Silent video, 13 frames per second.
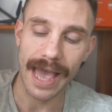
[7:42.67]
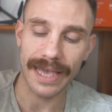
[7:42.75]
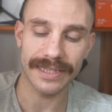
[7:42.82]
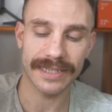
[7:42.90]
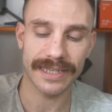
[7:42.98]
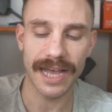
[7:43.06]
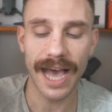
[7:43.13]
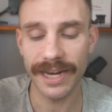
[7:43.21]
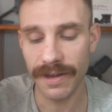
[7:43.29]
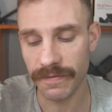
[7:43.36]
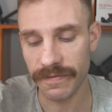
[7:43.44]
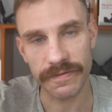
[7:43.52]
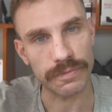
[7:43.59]
is kind
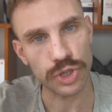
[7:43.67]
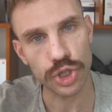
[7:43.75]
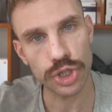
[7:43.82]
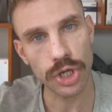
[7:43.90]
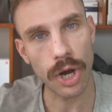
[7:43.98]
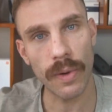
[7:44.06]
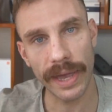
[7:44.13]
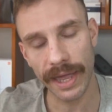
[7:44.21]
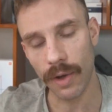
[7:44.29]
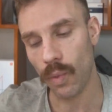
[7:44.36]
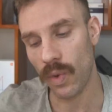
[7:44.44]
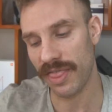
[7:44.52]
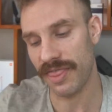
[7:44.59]
of showing
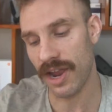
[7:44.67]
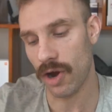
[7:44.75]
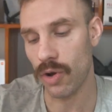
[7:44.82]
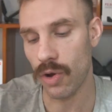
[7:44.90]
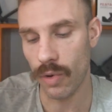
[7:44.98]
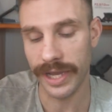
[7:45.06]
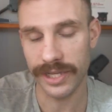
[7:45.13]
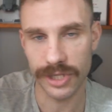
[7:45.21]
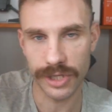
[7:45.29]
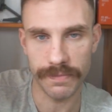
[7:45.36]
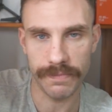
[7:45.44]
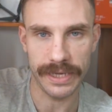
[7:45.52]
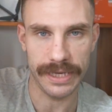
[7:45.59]
what they're going
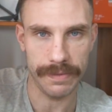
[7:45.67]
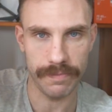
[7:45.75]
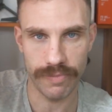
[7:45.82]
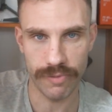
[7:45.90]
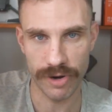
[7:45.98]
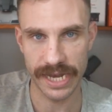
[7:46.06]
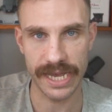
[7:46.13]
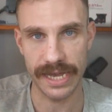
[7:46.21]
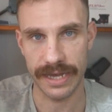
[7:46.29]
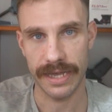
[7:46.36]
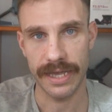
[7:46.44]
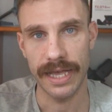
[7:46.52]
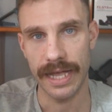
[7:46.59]
to be
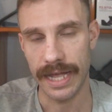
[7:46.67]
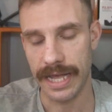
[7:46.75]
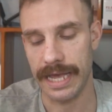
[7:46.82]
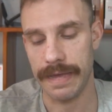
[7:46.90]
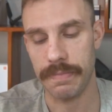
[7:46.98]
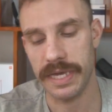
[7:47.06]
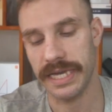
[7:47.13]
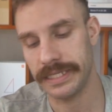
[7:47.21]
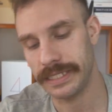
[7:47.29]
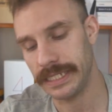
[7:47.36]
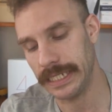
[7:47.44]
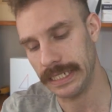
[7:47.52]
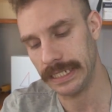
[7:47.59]
bringing
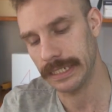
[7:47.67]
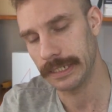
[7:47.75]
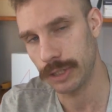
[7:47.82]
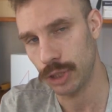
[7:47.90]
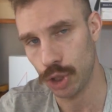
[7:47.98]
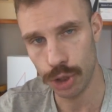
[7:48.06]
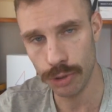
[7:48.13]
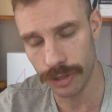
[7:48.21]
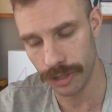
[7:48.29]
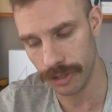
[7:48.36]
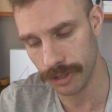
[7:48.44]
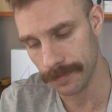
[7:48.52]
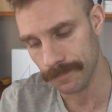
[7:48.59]
APS-C
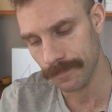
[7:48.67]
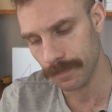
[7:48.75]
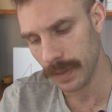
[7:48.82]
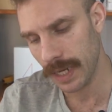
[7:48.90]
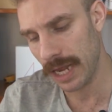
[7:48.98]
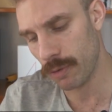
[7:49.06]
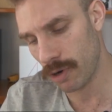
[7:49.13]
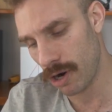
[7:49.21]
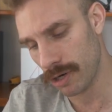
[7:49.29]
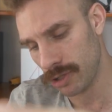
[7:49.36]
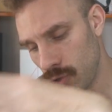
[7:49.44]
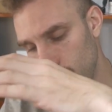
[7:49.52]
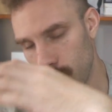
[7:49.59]
shooters in
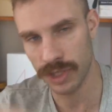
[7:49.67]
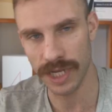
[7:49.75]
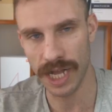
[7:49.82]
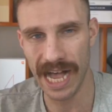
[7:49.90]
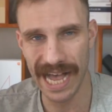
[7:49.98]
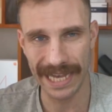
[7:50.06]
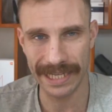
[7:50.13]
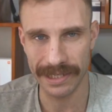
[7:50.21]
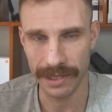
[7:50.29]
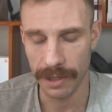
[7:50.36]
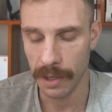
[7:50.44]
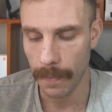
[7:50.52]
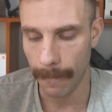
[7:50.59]
regards to
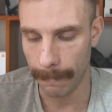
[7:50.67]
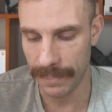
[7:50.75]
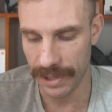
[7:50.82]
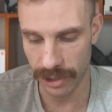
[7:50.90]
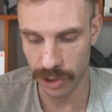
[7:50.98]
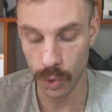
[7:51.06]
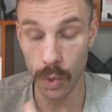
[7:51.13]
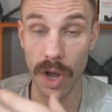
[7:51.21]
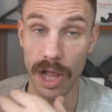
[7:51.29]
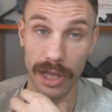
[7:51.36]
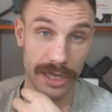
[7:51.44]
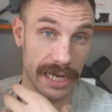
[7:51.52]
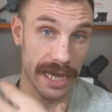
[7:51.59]
size, build
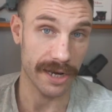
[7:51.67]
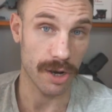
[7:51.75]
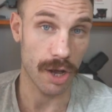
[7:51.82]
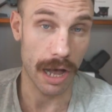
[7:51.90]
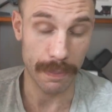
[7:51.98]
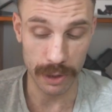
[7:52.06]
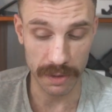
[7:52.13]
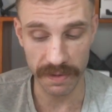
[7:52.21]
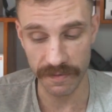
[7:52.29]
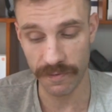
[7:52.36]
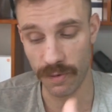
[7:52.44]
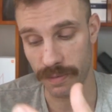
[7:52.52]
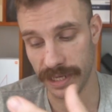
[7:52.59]
quality, and optical
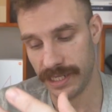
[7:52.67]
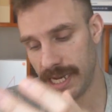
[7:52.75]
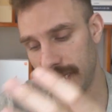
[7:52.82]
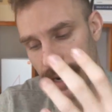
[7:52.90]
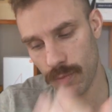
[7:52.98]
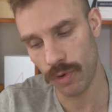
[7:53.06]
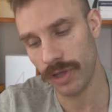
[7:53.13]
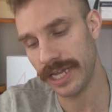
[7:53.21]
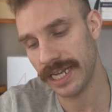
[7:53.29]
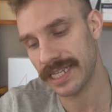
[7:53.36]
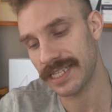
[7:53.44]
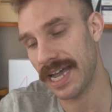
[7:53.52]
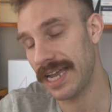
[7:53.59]
performance. And I'm really
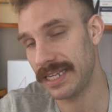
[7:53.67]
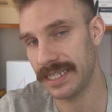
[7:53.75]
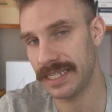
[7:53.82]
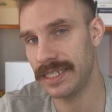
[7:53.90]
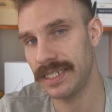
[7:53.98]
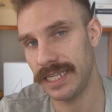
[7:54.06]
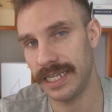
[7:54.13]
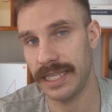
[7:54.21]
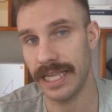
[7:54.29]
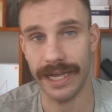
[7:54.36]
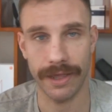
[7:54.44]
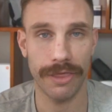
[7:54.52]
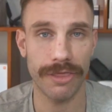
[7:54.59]
excited to see
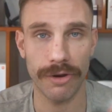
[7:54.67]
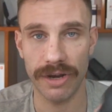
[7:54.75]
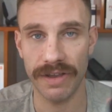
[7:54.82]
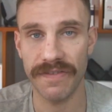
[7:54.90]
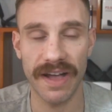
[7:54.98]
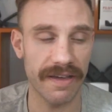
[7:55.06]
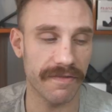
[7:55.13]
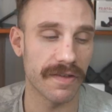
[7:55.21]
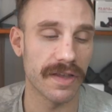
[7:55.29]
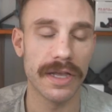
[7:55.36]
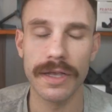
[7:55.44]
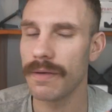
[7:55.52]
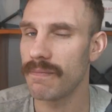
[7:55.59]
like a
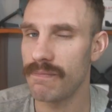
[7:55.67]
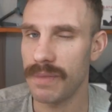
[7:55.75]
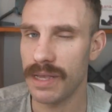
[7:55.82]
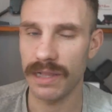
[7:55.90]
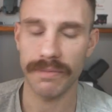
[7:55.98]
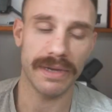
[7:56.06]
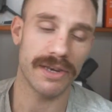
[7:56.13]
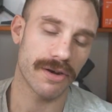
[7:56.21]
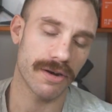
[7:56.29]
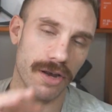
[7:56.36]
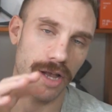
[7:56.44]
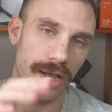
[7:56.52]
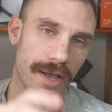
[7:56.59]
35mm